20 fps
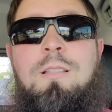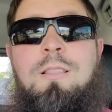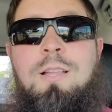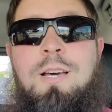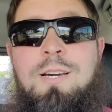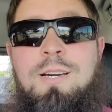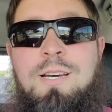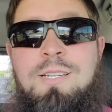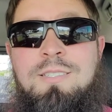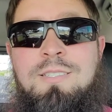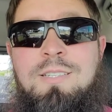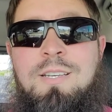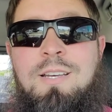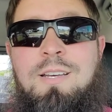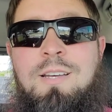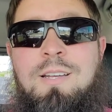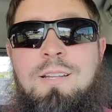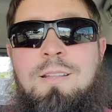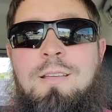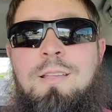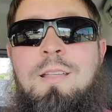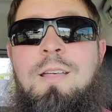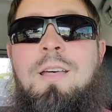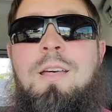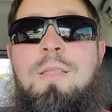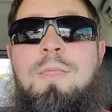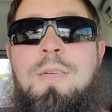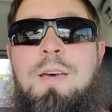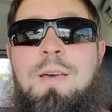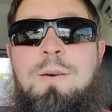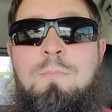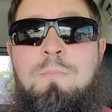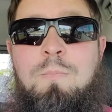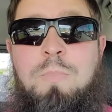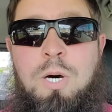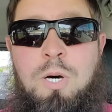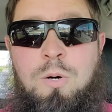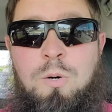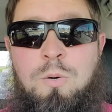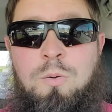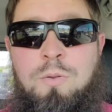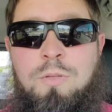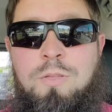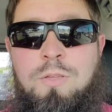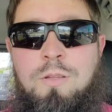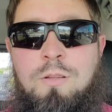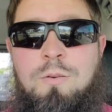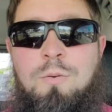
Like I said, they both,